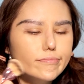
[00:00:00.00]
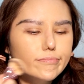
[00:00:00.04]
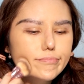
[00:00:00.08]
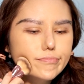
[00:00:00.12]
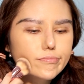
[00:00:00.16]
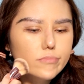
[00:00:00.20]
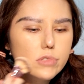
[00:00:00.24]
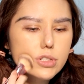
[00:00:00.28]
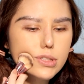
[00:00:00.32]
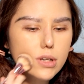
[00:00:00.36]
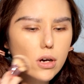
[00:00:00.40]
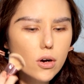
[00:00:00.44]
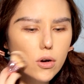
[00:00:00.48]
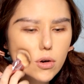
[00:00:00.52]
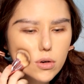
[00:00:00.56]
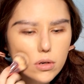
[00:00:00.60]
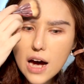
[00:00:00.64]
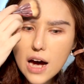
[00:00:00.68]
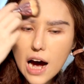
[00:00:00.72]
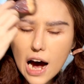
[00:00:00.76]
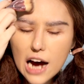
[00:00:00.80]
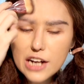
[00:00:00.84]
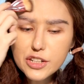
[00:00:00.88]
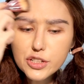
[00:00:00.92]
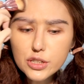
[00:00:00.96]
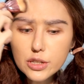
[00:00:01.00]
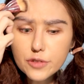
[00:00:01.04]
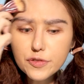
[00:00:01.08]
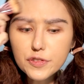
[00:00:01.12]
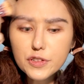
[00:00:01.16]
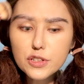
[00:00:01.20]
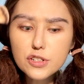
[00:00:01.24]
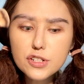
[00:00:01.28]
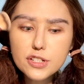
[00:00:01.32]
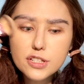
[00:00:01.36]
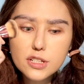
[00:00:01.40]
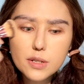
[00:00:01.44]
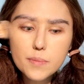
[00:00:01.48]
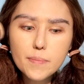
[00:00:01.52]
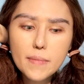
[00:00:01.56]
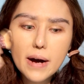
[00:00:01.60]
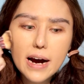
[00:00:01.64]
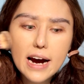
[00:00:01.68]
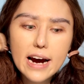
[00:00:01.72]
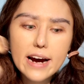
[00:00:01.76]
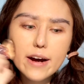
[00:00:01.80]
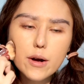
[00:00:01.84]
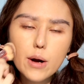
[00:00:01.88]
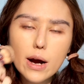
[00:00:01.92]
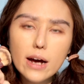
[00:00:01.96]
So I should have used
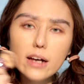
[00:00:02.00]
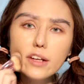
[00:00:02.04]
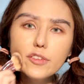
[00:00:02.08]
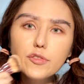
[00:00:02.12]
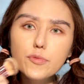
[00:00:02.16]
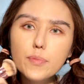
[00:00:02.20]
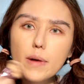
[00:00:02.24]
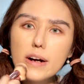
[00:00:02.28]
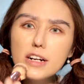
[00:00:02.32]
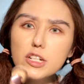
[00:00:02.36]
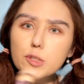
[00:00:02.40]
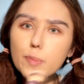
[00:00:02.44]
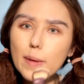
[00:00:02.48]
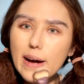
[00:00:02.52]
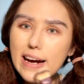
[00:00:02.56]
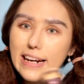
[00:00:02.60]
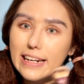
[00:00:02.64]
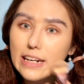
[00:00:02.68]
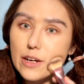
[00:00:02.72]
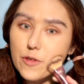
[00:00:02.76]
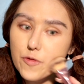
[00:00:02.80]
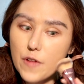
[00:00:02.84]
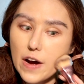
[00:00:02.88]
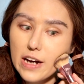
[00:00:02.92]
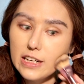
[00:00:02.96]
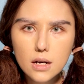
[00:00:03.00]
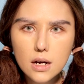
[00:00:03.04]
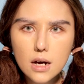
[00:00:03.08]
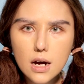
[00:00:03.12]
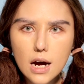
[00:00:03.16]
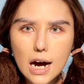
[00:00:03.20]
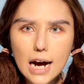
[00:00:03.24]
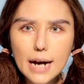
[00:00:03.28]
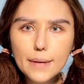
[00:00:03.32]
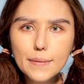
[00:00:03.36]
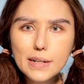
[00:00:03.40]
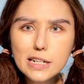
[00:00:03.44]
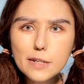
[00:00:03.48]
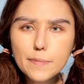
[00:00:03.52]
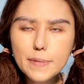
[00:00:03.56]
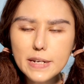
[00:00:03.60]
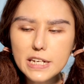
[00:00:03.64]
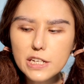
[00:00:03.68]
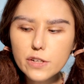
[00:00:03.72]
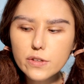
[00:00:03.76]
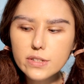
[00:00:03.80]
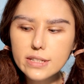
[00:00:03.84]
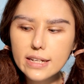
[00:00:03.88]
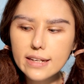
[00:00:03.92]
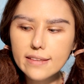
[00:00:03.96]
my e.l.f. brush, but I can't find it. I'm gonna be
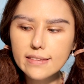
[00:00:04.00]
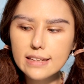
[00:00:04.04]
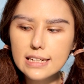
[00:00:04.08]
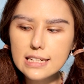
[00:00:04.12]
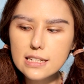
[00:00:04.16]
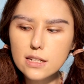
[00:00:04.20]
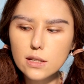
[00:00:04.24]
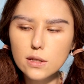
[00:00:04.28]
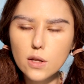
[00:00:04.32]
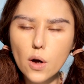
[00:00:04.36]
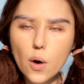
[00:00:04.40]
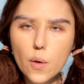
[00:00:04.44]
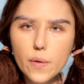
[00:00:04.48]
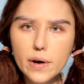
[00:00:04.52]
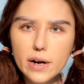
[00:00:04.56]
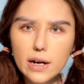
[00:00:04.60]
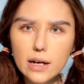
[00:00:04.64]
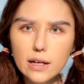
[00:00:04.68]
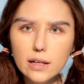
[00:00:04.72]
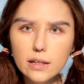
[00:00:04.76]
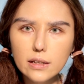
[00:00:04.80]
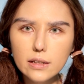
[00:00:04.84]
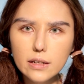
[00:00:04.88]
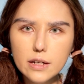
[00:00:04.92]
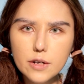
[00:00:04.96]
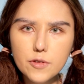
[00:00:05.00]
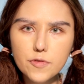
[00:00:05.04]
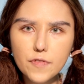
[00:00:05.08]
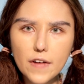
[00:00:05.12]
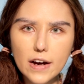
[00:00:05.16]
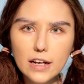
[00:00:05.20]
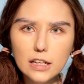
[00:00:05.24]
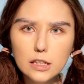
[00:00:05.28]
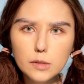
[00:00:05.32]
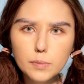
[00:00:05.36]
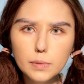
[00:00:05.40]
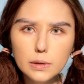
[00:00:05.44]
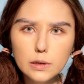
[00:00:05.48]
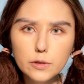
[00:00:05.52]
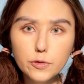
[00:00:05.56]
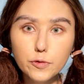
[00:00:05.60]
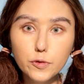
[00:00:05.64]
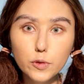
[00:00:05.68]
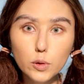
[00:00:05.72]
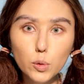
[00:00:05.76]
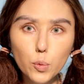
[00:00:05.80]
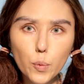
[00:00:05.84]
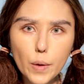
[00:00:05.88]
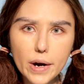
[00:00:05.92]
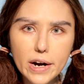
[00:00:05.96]
using this L'Oreal Infallible
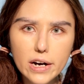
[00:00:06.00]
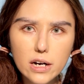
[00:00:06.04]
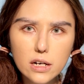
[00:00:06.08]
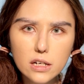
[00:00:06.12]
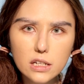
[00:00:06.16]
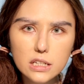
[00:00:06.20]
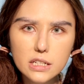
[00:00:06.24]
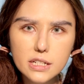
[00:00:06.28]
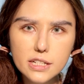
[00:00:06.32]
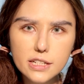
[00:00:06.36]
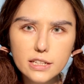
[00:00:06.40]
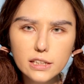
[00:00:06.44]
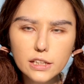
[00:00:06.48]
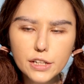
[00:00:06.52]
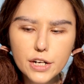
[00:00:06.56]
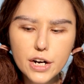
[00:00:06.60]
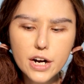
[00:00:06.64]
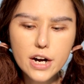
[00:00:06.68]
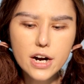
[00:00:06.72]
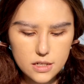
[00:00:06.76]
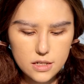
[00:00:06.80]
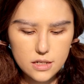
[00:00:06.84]
Full Wear Concealer.